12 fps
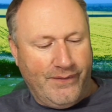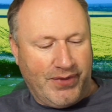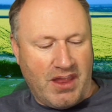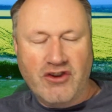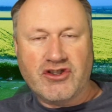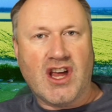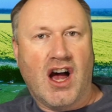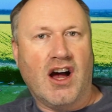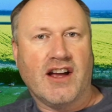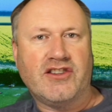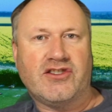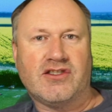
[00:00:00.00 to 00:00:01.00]
Those
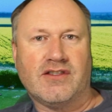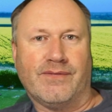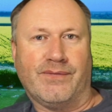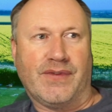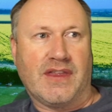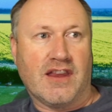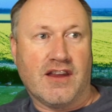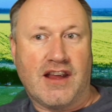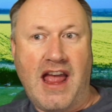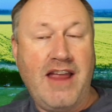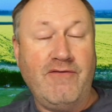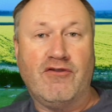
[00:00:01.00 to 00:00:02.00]
guys
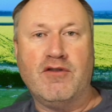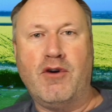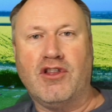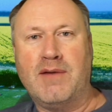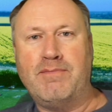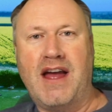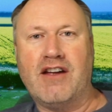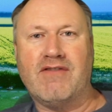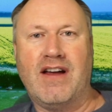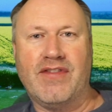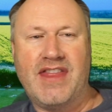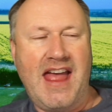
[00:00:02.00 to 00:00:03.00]
came from the modelling
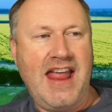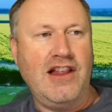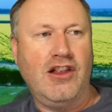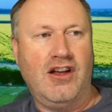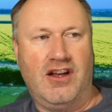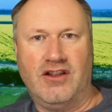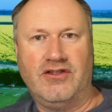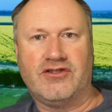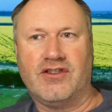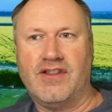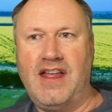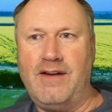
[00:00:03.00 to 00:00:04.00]
background. They learnt
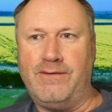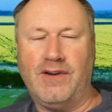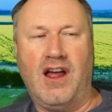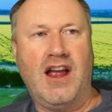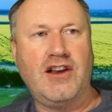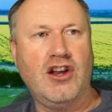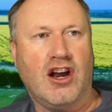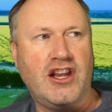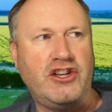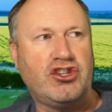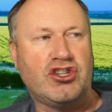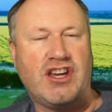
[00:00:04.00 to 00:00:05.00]
their flight
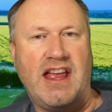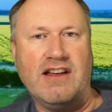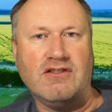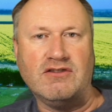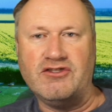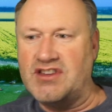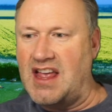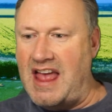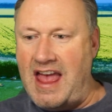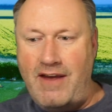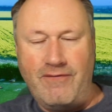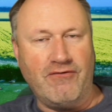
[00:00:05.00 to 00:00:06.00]
knowledge, skills,
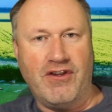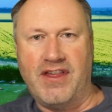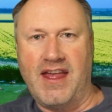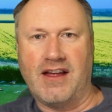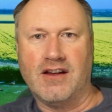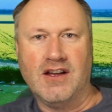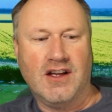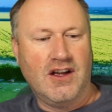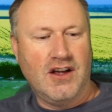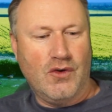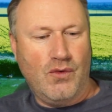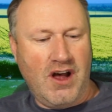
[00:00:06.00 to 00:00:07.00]
everything,
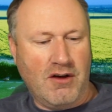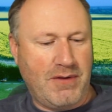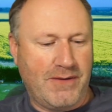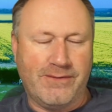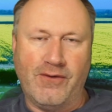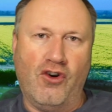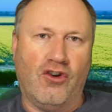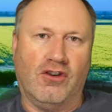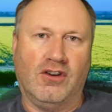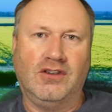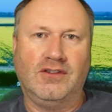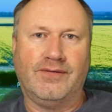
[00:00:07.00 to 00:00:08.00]
well
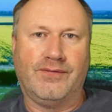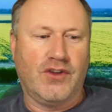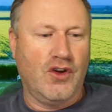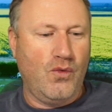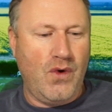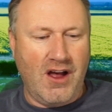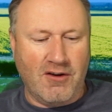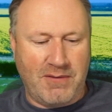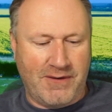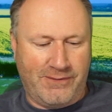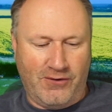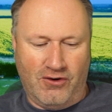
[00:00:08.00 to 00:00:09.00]
before
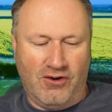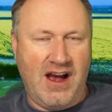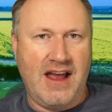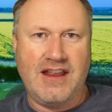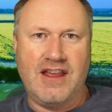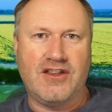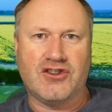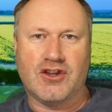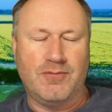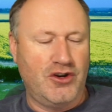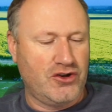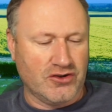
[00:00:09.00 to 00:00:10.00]
any of this
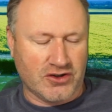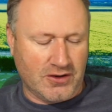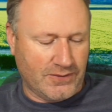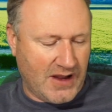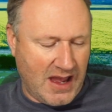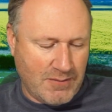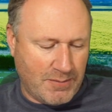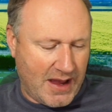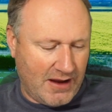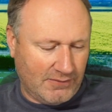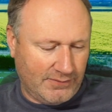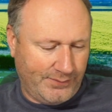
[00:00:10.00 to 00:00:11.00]
commercial stuff came
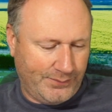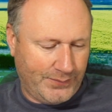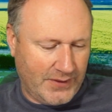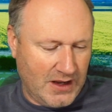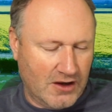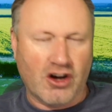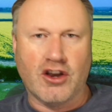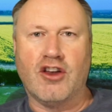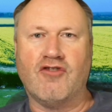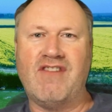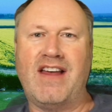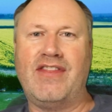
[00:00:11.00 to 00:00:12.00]
about. Gone on
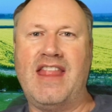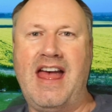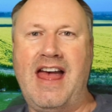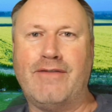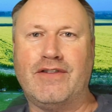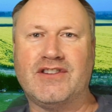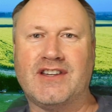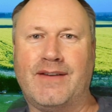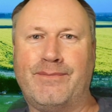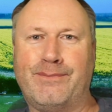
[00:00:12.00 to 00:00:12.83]
a rant there, haven't I?